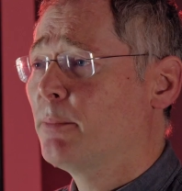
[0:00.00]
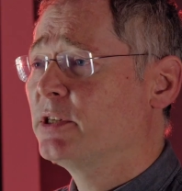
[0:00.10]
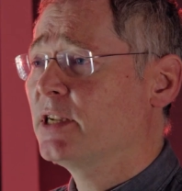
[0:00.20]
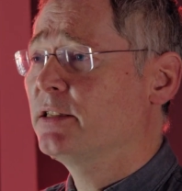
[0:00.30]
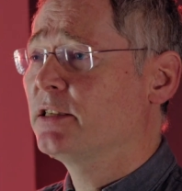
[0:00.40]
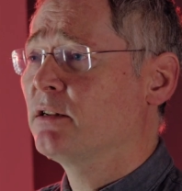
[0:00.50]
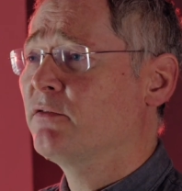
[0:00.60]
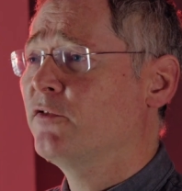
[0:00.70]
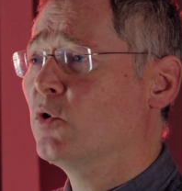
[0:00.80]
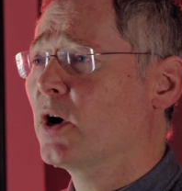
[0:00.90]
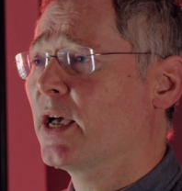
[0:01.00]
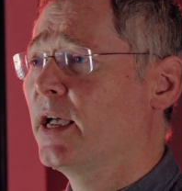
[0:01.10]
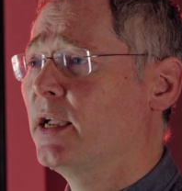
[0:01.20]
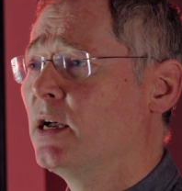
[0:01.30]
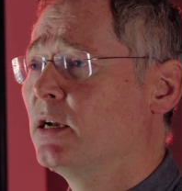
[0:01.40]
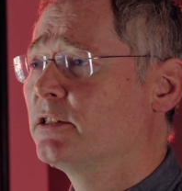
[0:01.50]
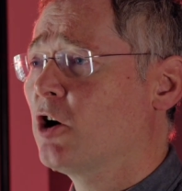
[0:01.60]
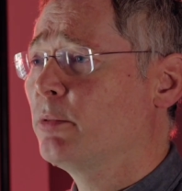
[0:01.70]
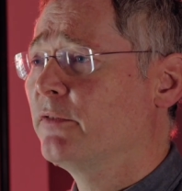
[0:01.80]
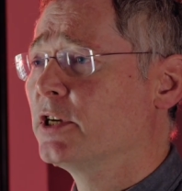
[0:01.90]
are presented in 4K,
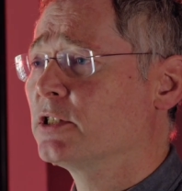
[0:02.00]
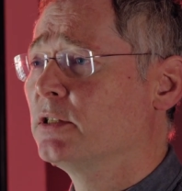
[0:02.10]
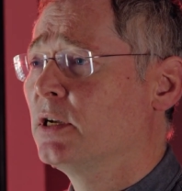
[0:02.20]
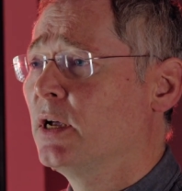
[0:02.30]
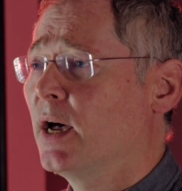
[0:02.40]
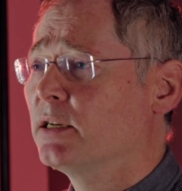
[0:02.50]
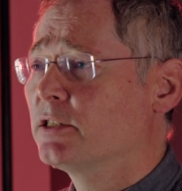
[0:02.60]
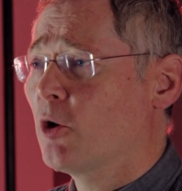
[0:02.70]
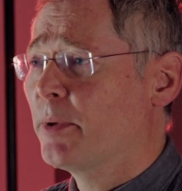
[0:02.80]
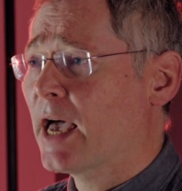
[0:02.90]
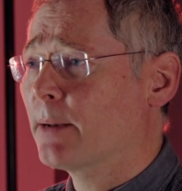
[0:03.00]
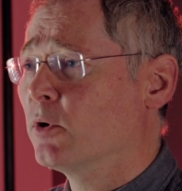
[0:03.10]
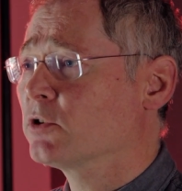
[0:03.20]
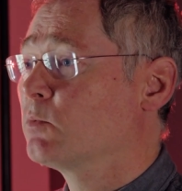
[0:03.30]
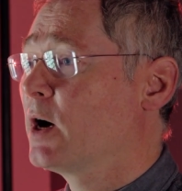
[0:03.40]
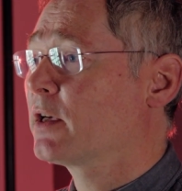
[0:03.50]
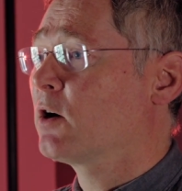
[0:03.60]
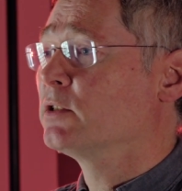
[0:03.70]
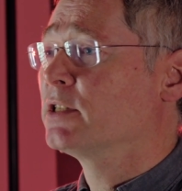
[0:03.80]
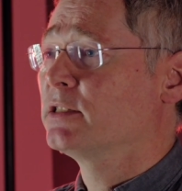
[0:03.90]
Dolby Vision and Dolby Atmos where the
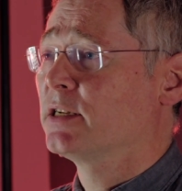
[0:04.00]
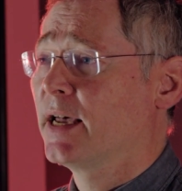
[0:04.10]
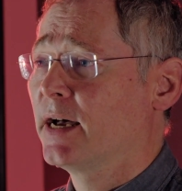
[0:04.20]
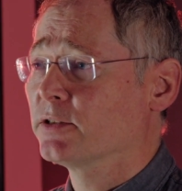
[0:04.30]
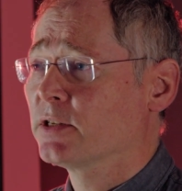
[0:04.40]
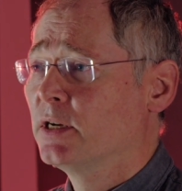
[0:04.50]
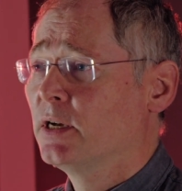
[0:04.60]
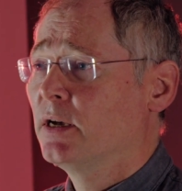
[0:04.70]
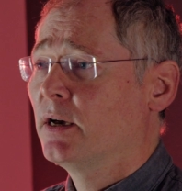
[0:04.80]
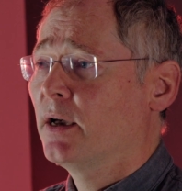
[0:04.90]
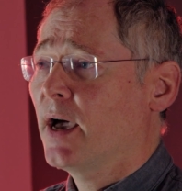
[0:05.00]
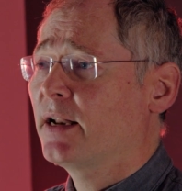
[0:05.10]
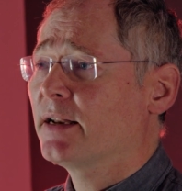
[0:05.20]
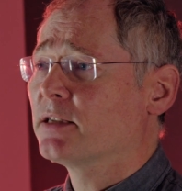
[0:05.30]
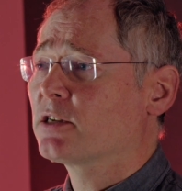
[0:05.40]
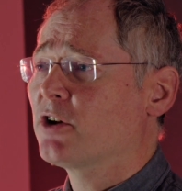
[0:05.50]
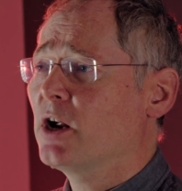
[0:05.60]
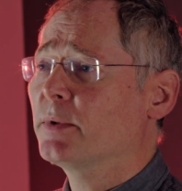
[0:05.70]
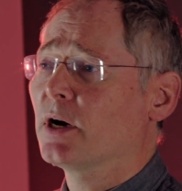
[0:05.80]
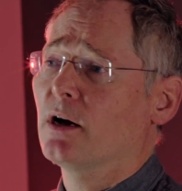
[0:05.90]
content allows. And it has
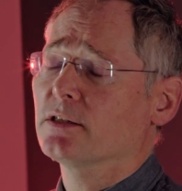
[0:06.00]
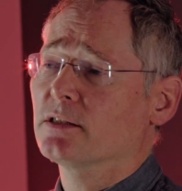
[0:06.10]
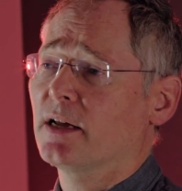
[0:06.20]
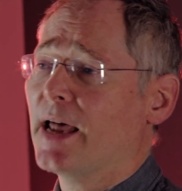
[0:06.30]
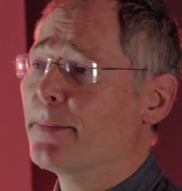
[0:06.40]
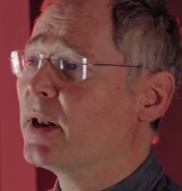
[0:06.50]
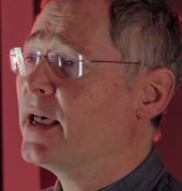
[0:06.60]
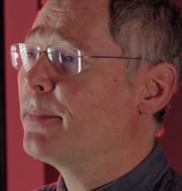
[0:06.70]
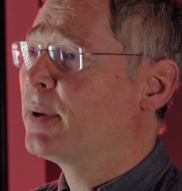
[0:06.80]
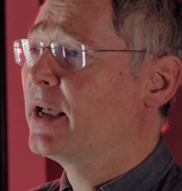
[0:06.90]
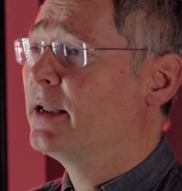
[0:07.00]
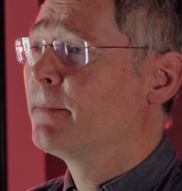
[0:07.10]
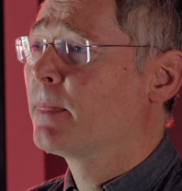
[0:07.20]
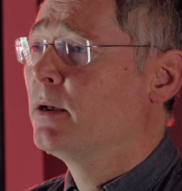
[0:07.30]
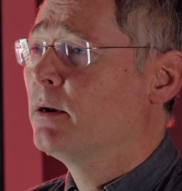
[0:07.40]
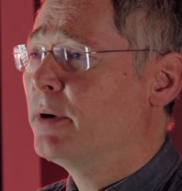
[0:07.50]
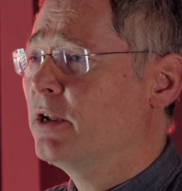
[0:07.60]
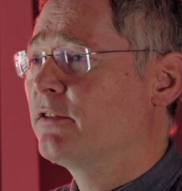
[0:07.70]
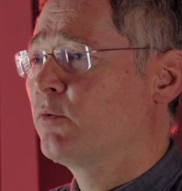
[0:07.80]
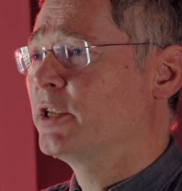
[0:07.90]
Chromecast and Apple AirPlay, both of